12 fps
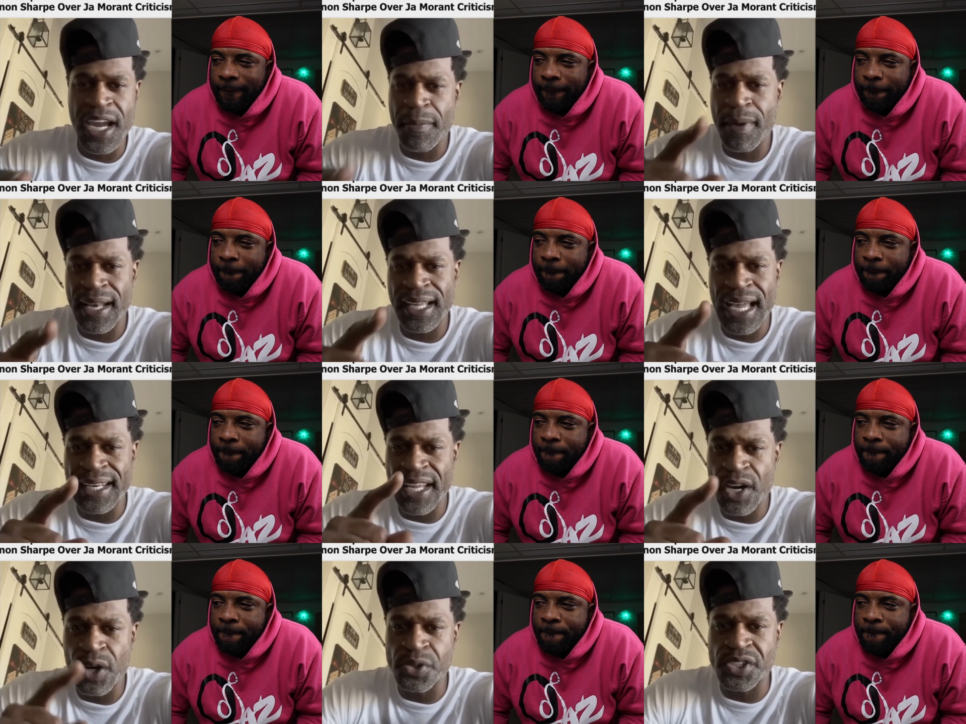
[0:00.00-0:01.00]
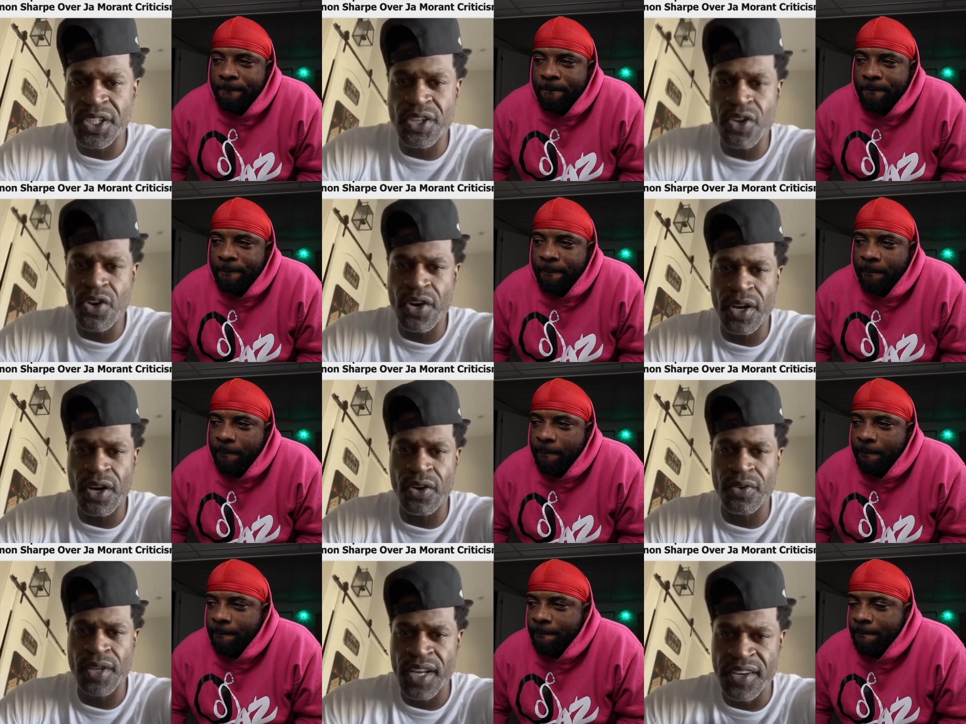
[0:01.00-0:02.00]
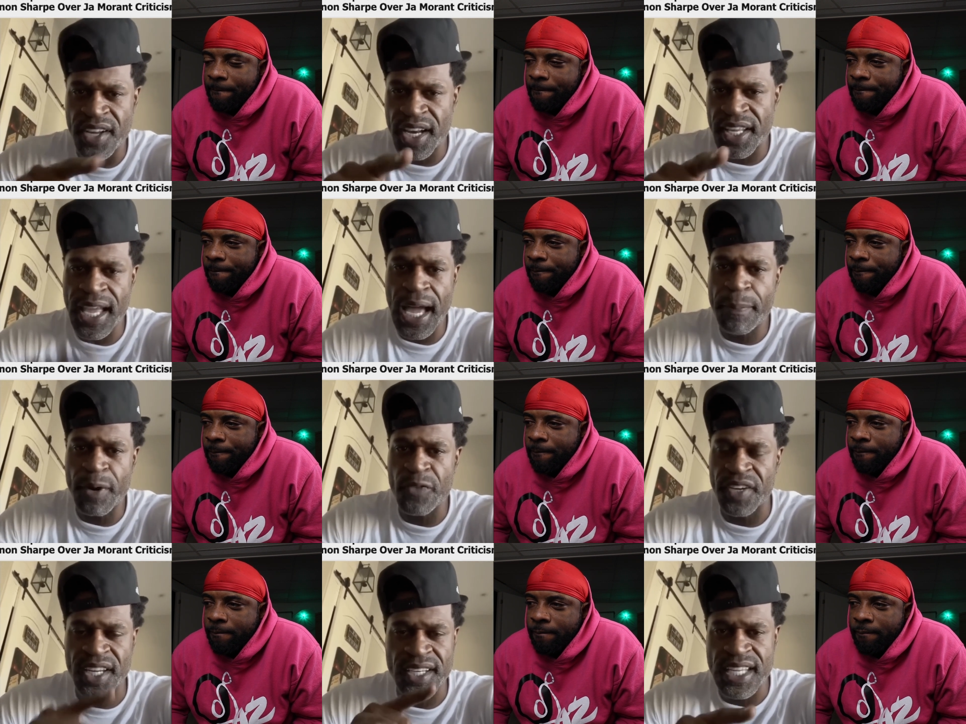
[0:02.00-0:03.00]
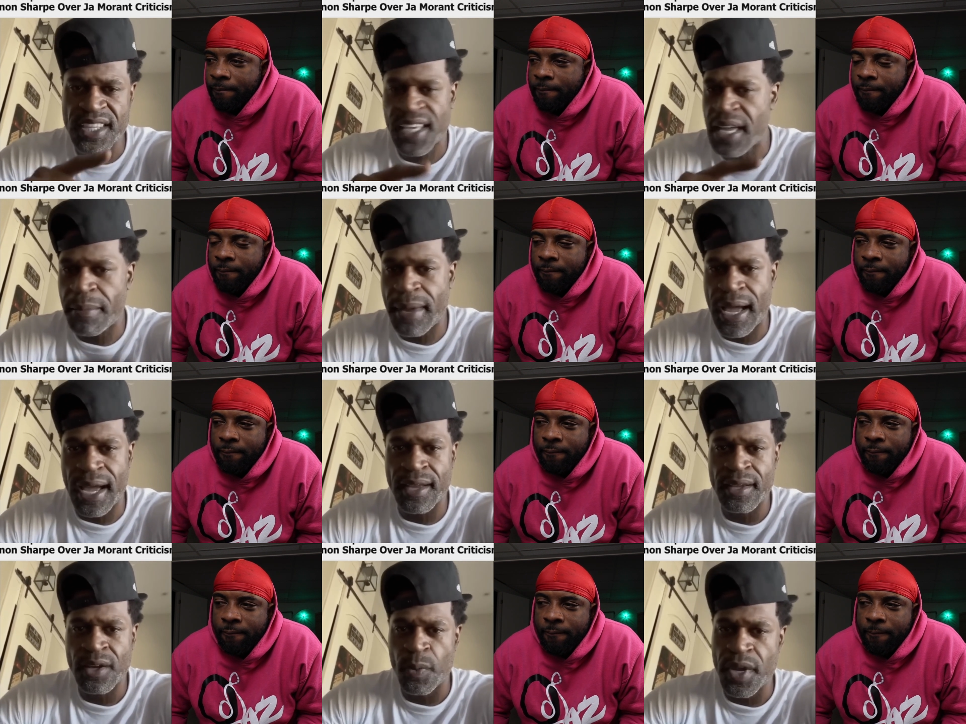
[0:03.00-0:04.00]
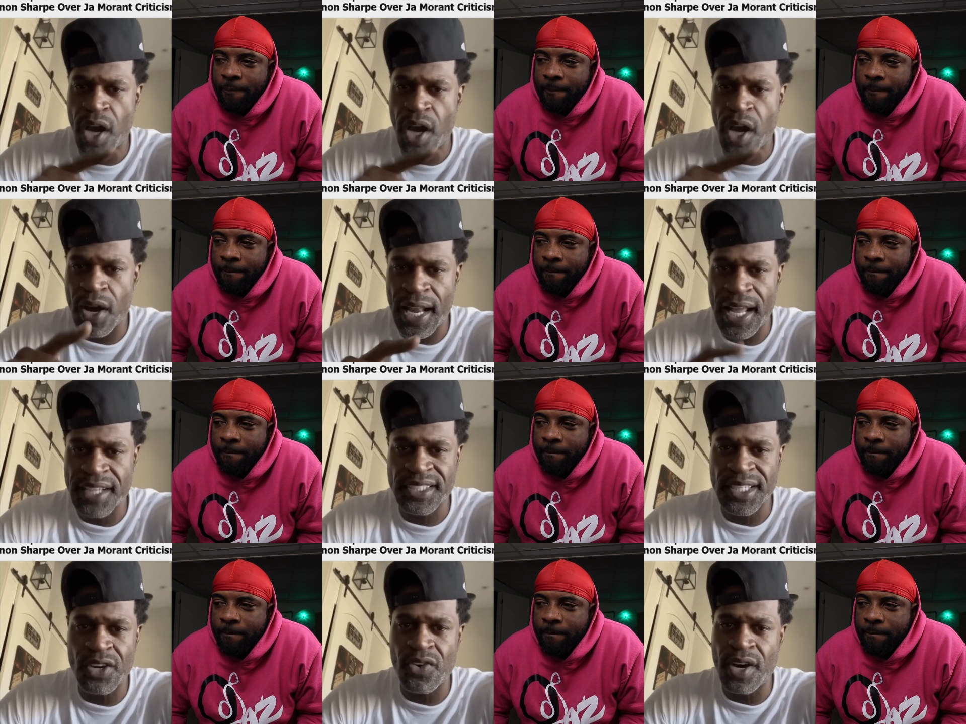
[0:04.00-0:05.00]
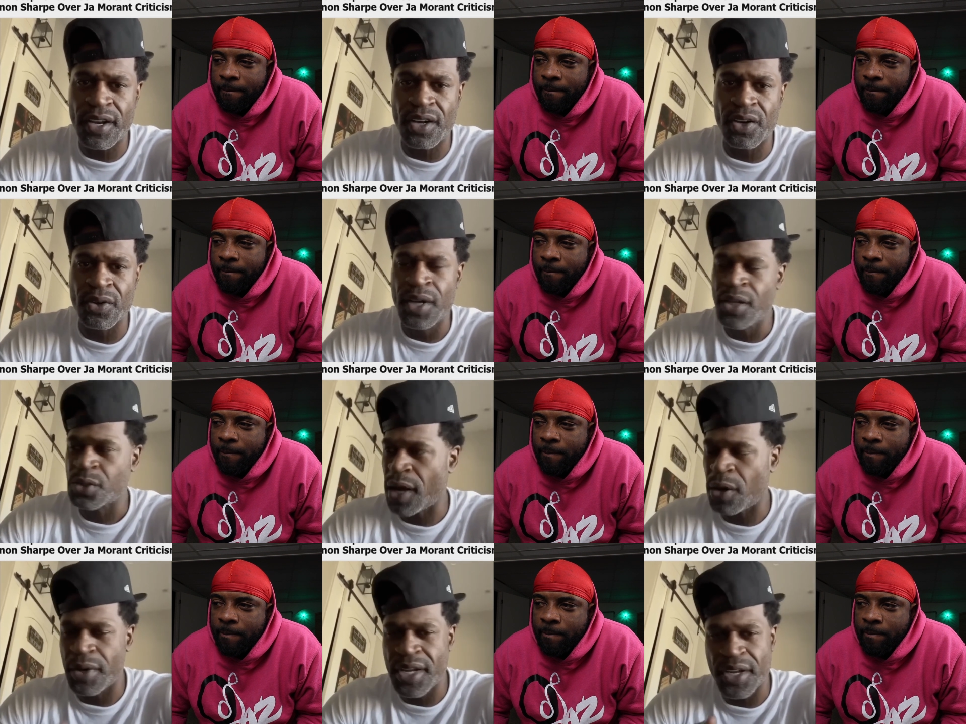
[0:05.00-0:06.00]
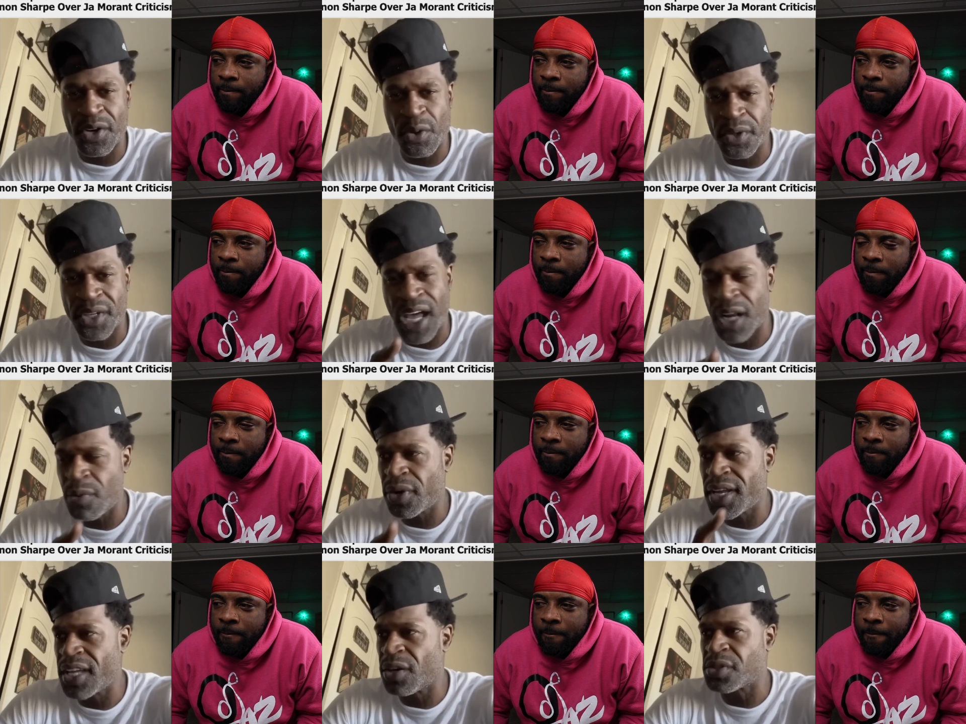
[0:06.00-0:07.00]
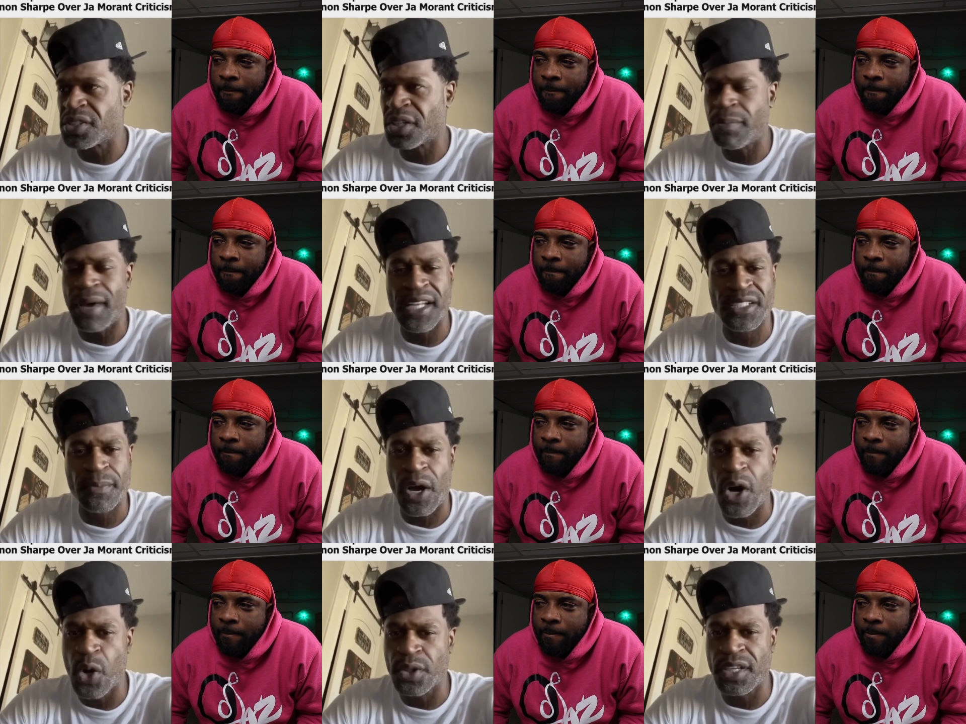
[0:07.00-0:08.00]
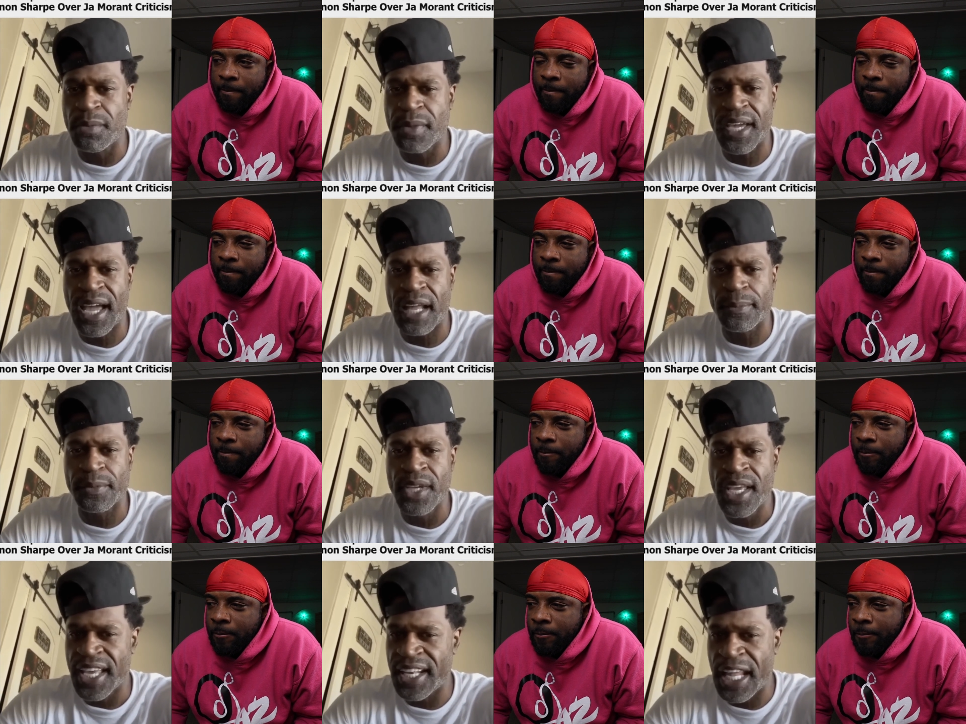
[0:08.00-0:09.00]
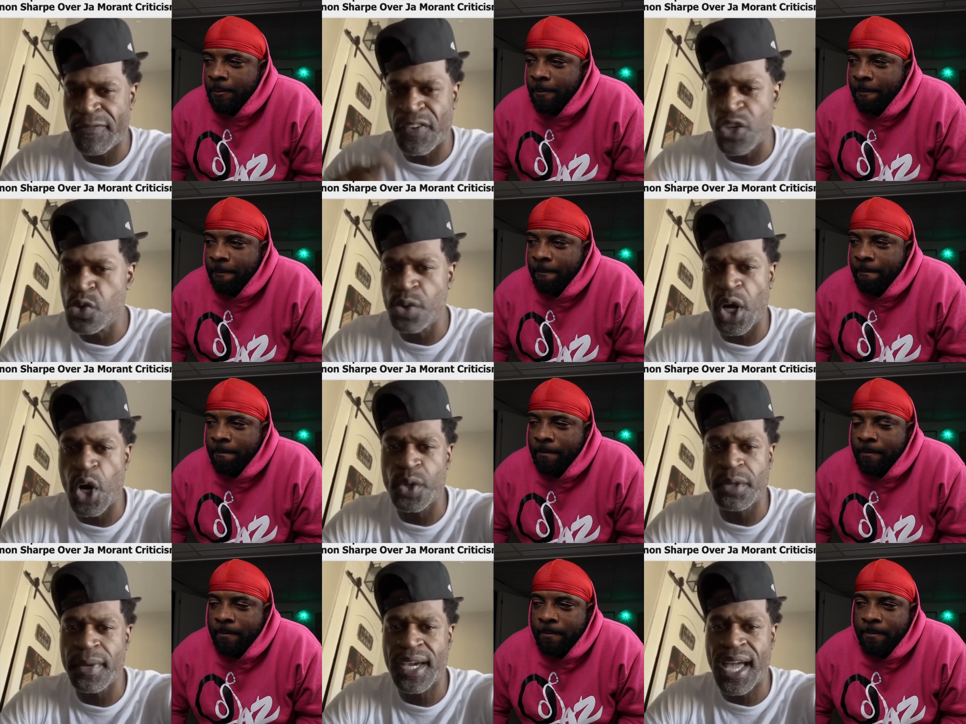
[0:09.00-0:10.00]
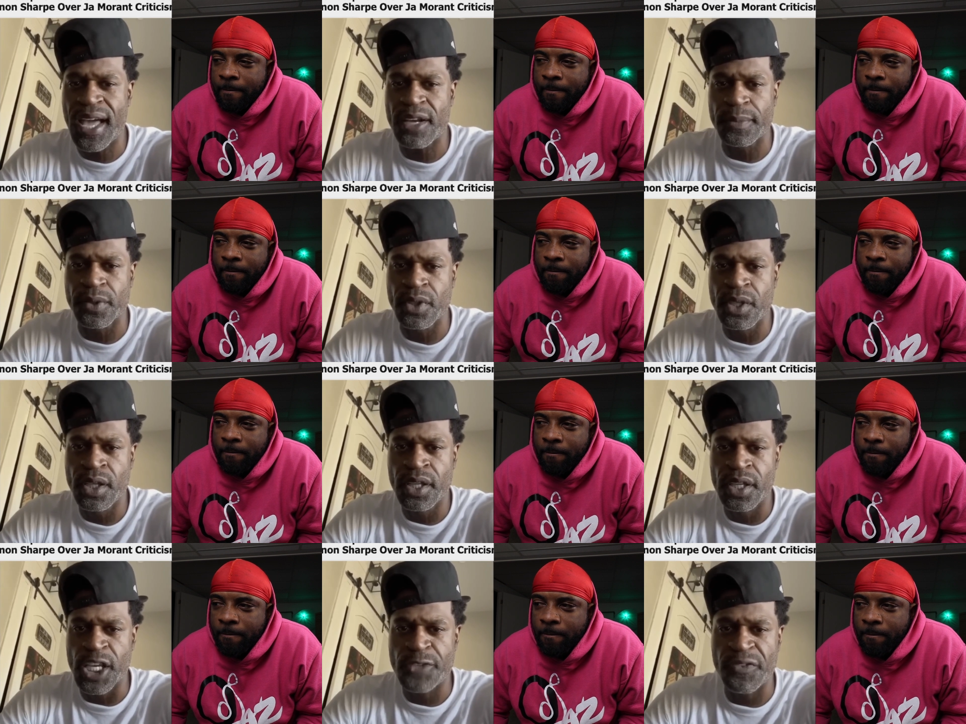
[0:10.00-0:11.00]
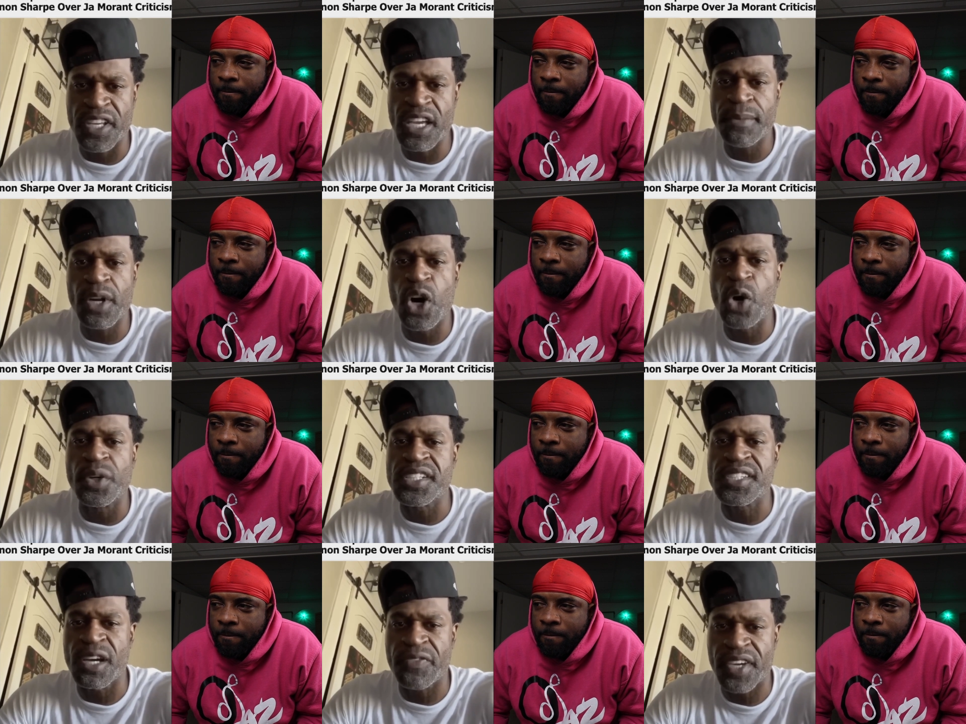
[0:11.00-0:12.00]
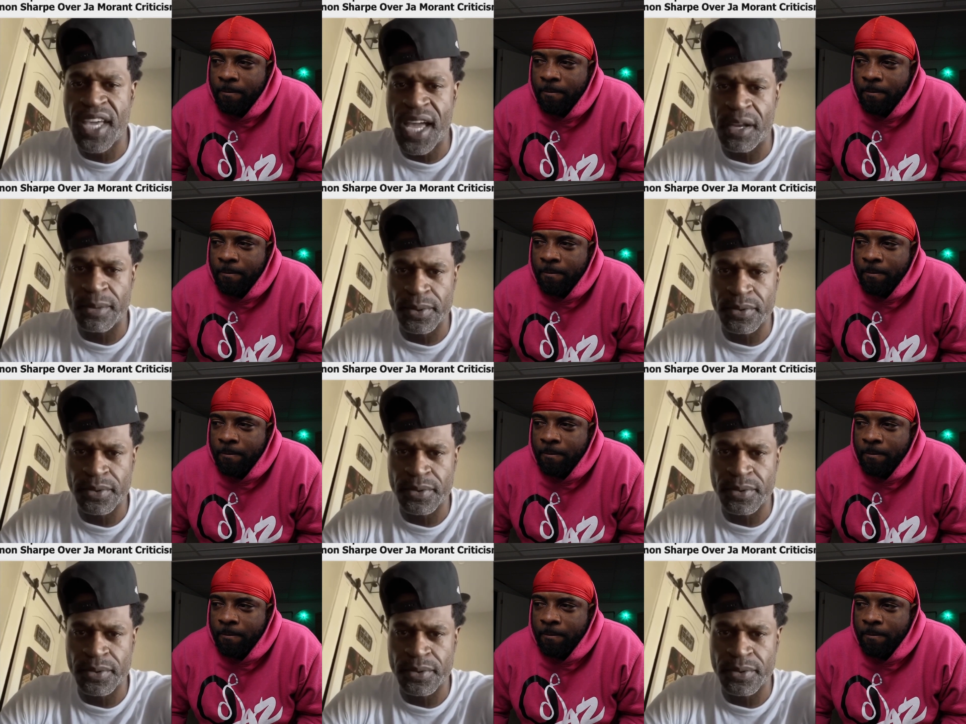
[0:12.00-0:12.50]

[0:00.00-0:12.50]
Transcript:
Speaker 1: Everybody got their own going on. None of y'all perfect, and neither am I. We all got our shit going on. So I don't hear no one. I don't want to hear no shit about this about holding him accountable. It ain't for you to hold him accountable. It's for him to hold himself accountable.